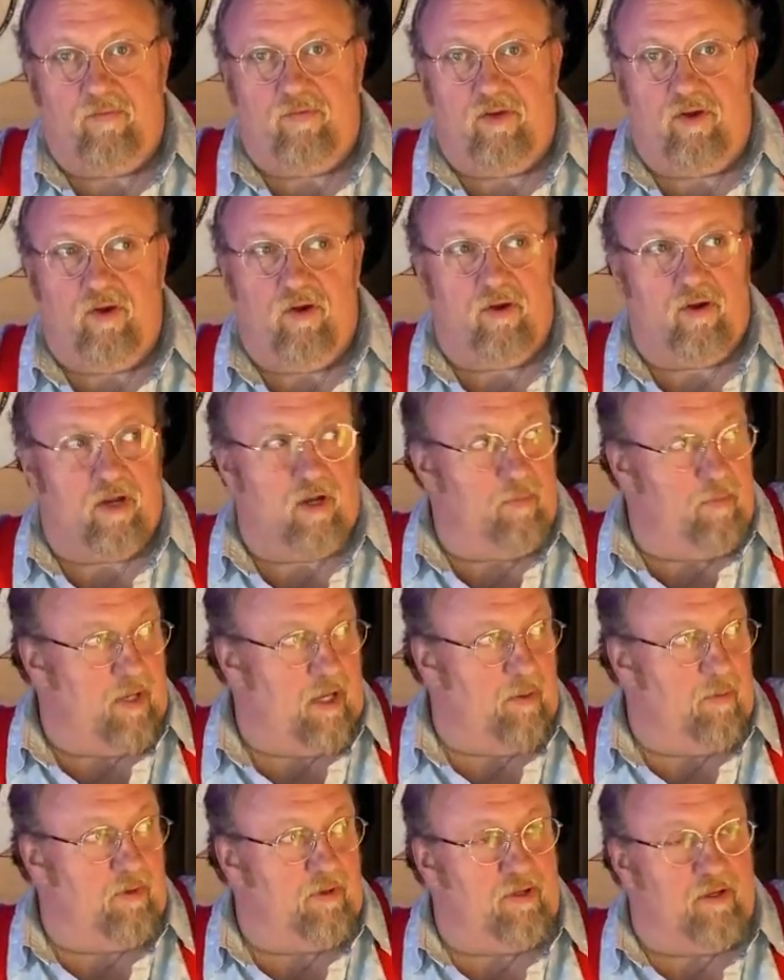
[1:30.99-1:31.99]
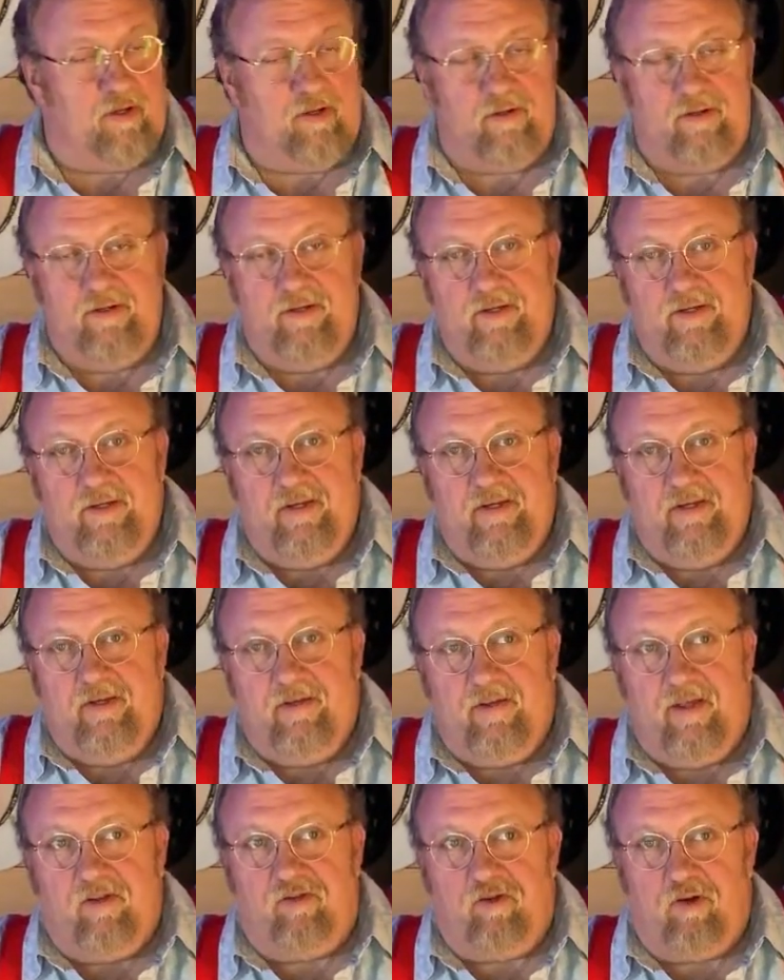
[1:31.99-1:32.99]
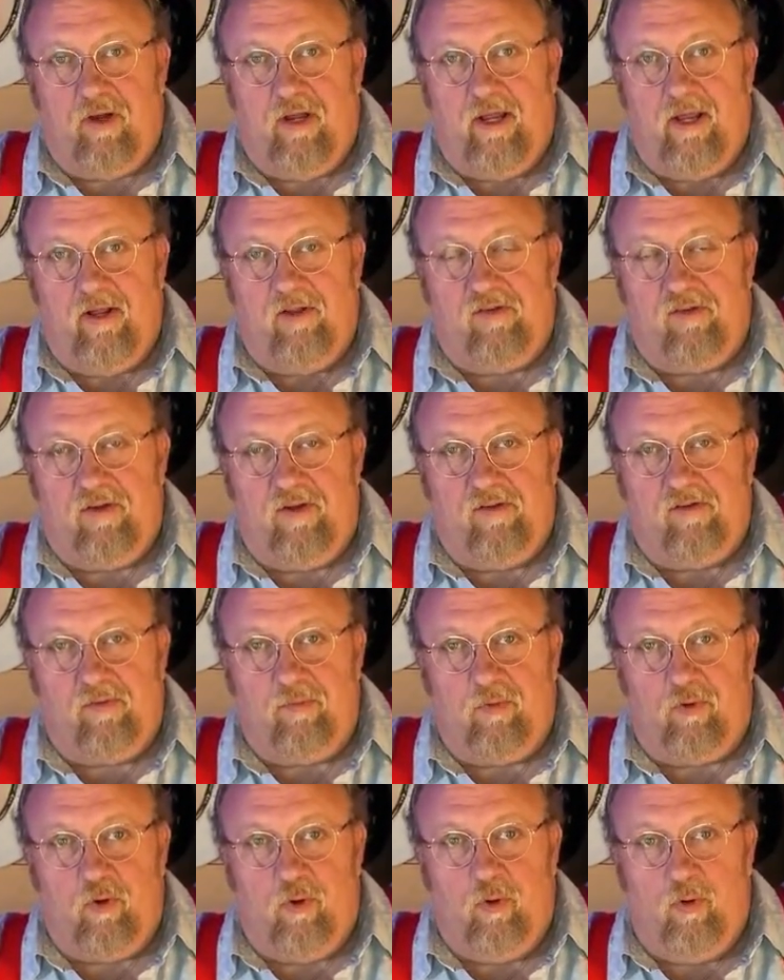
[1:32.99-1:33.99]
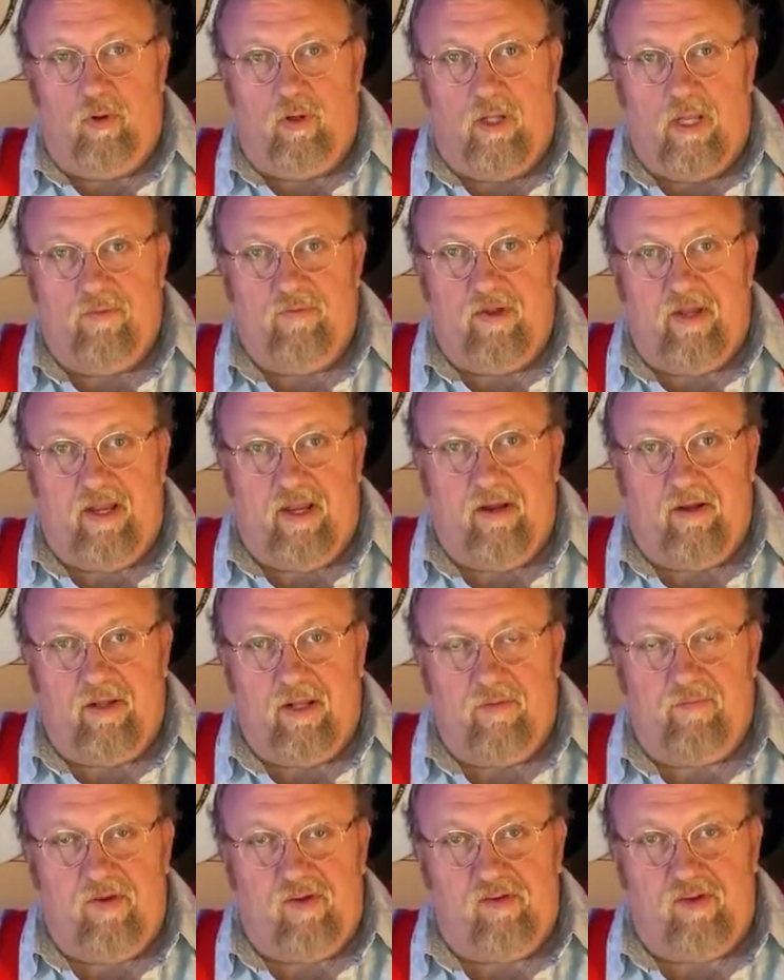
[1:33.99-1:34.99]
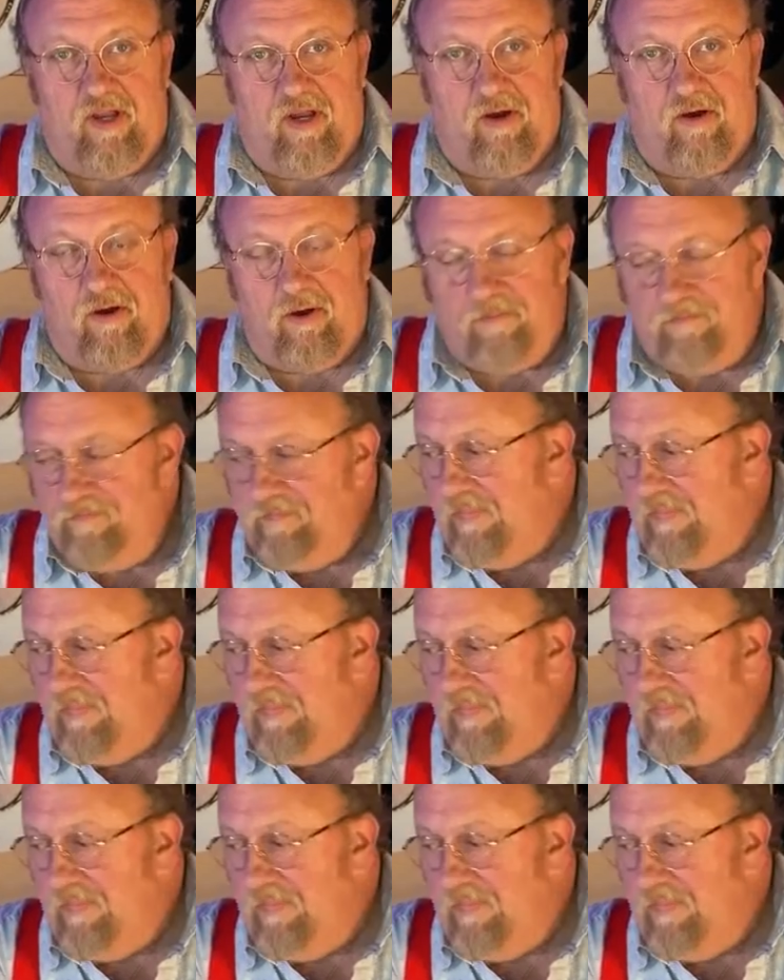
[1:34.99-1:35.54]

So you're going to be able to get your hands on some cool Levy Levy's gear